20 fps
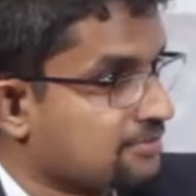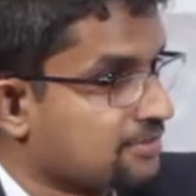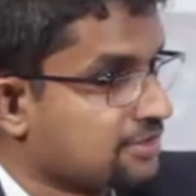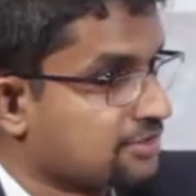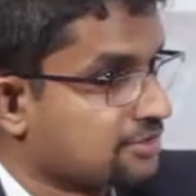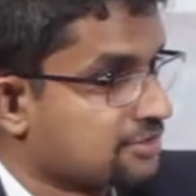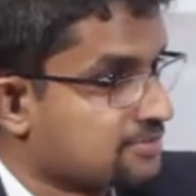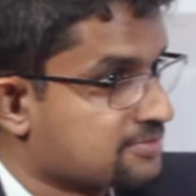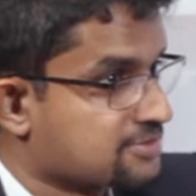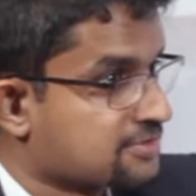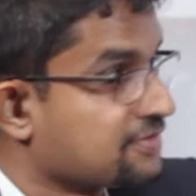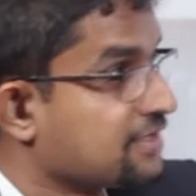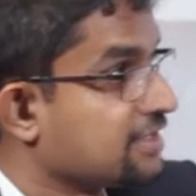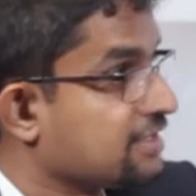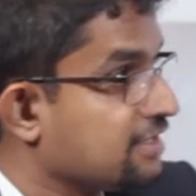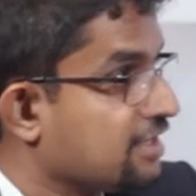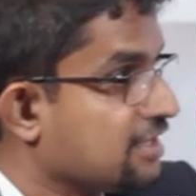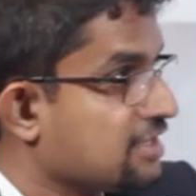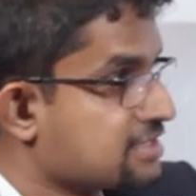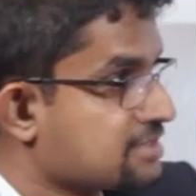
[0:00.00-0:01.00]
in terms of
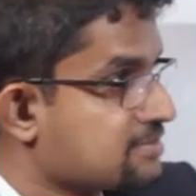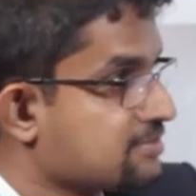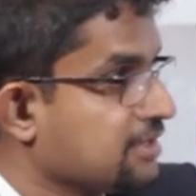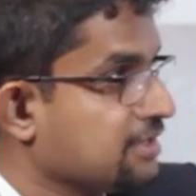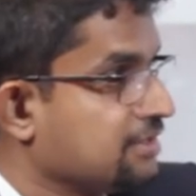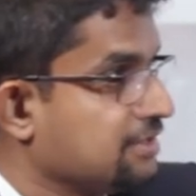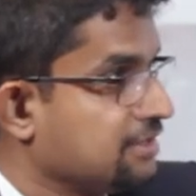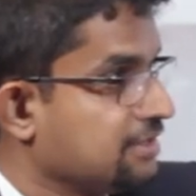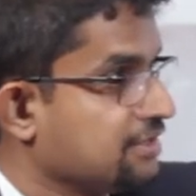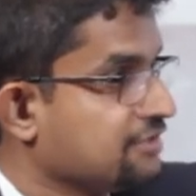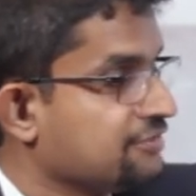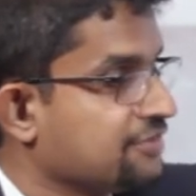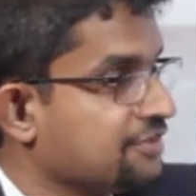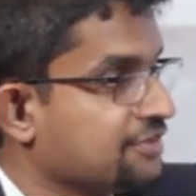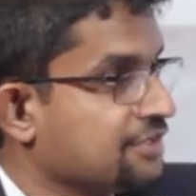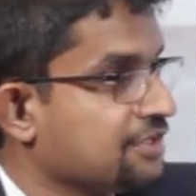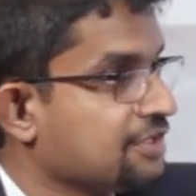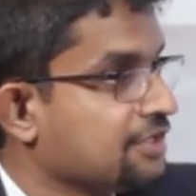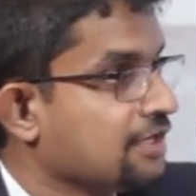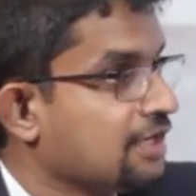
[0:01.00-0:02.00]
that last mile
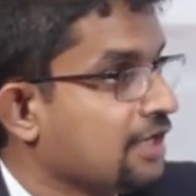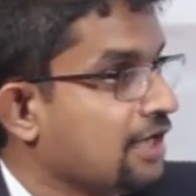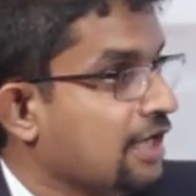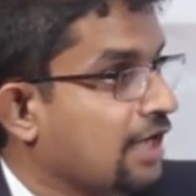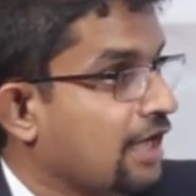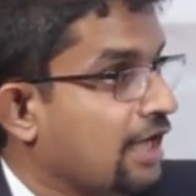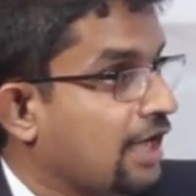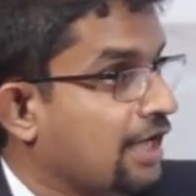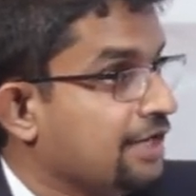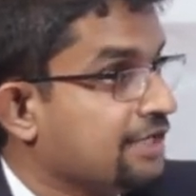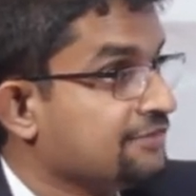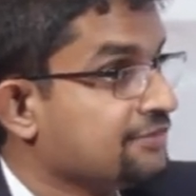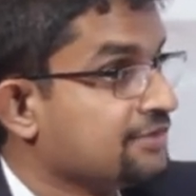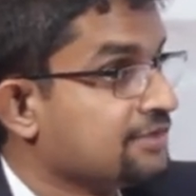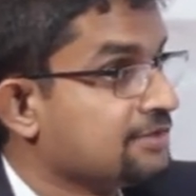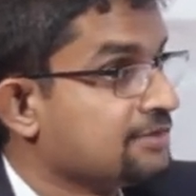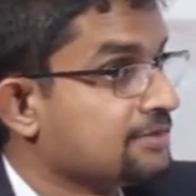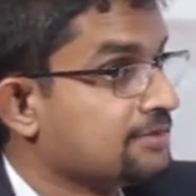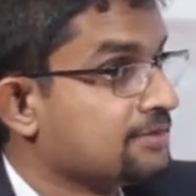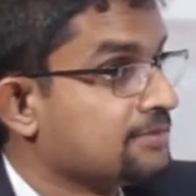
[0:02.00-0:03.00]
delivery, and
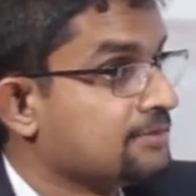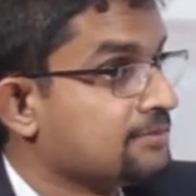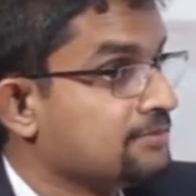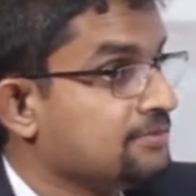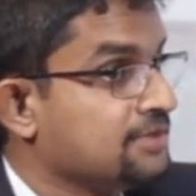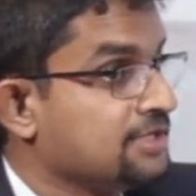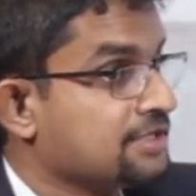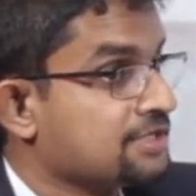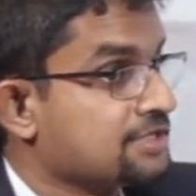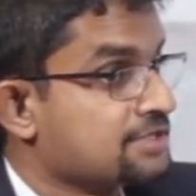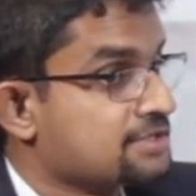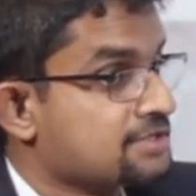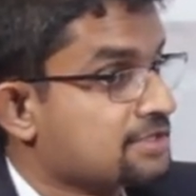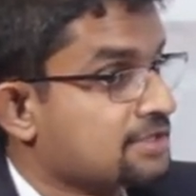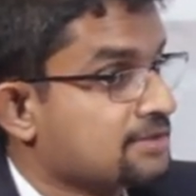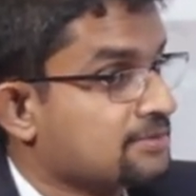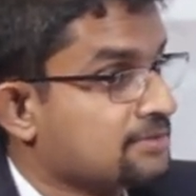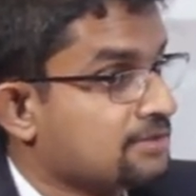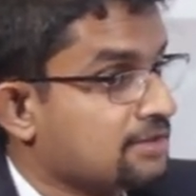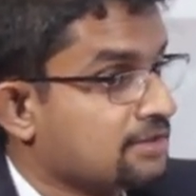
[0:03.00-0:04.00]
even being an
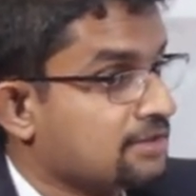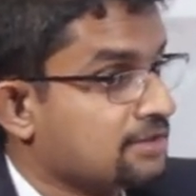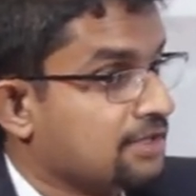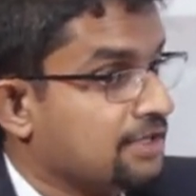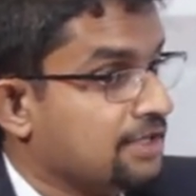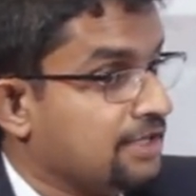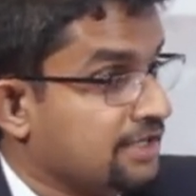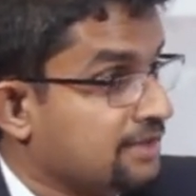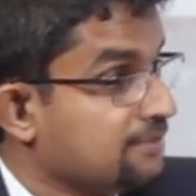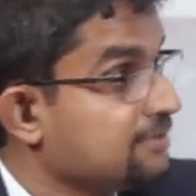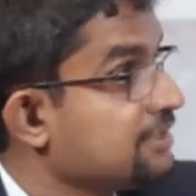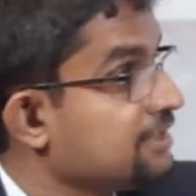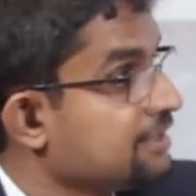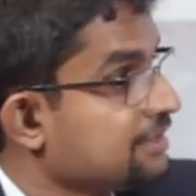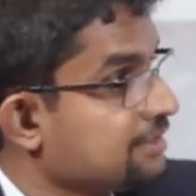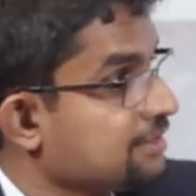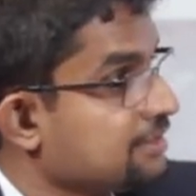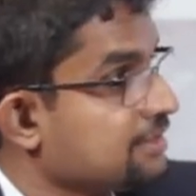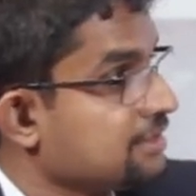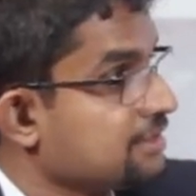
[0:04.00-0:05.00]
enabler
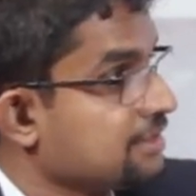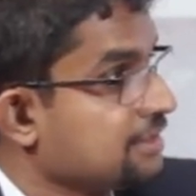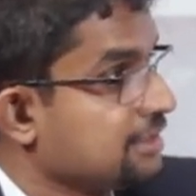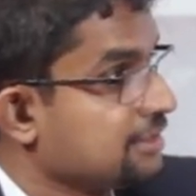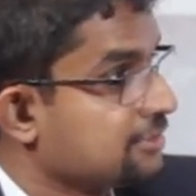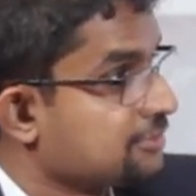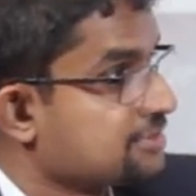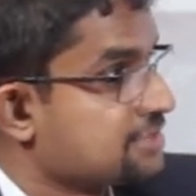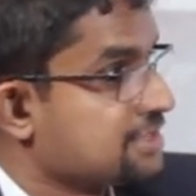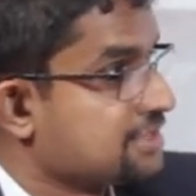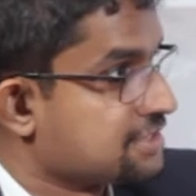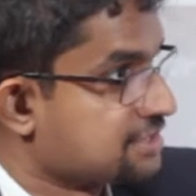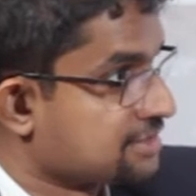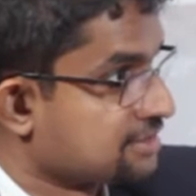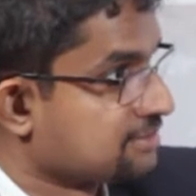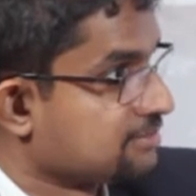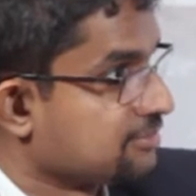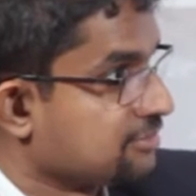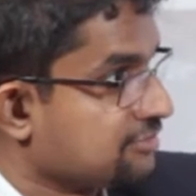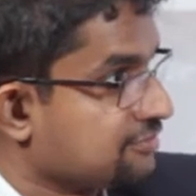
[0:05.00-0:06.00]
in the
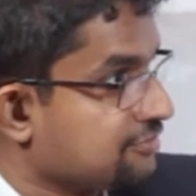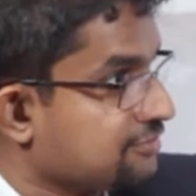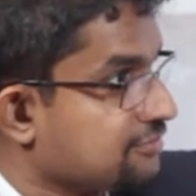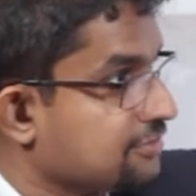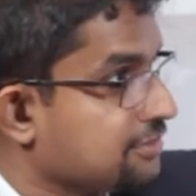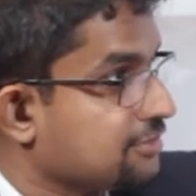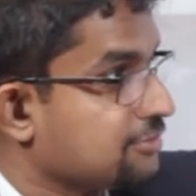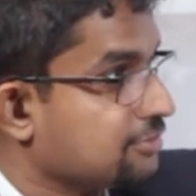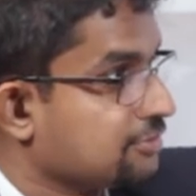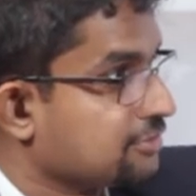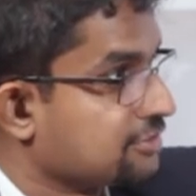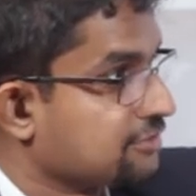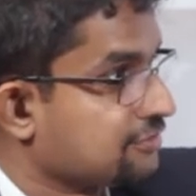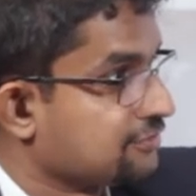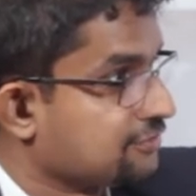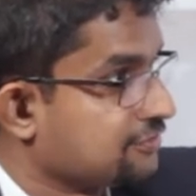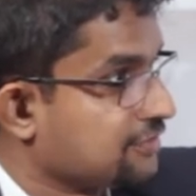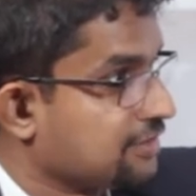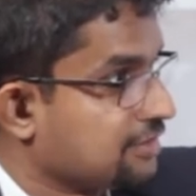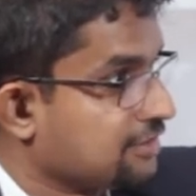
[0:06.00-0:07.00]
ecosystem of the growth of
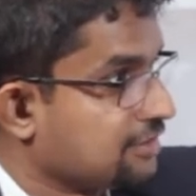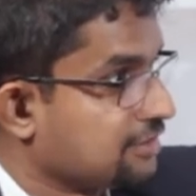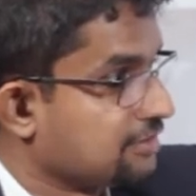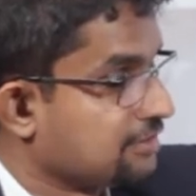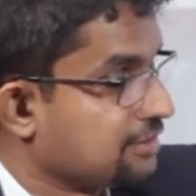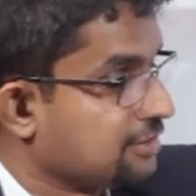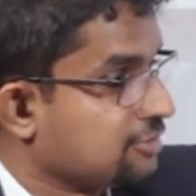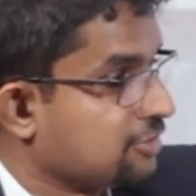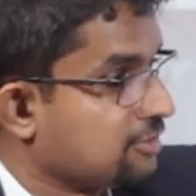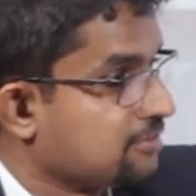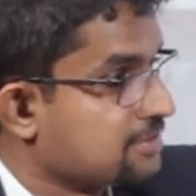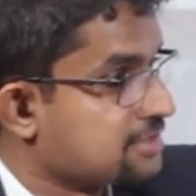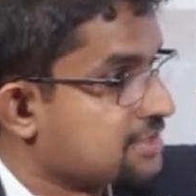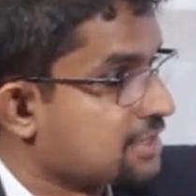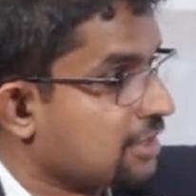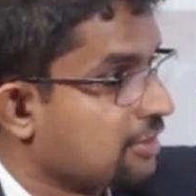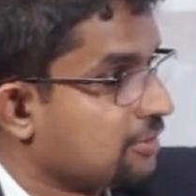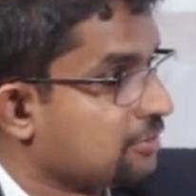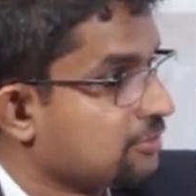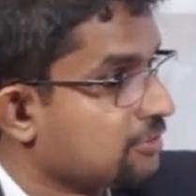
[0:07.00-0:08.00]
e-commerce,
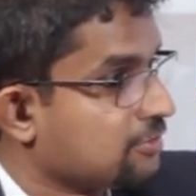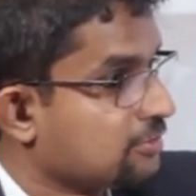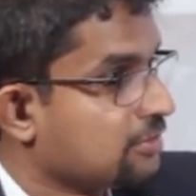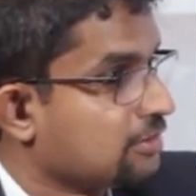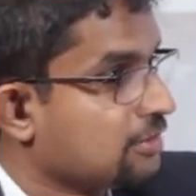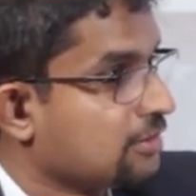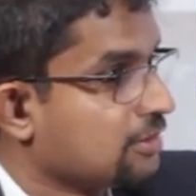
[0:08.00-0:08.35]
how